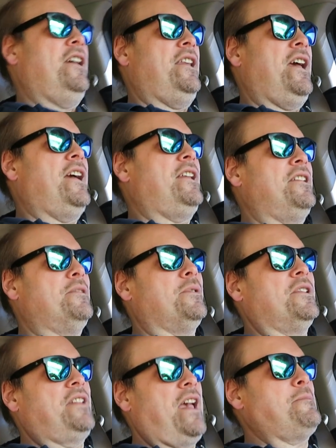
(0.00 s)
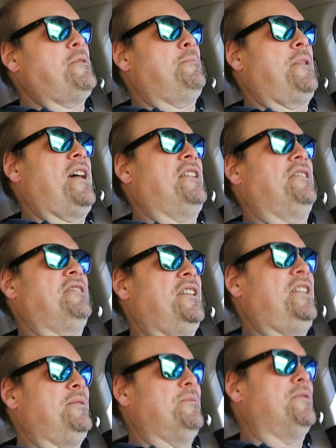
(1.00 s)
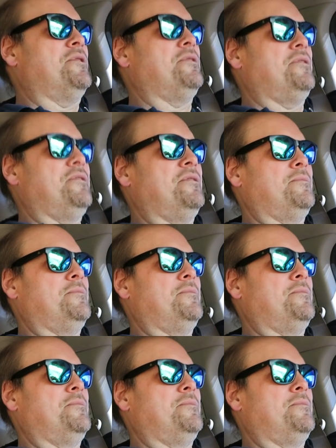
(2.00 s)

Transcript: And that is what's happening behind the scene, where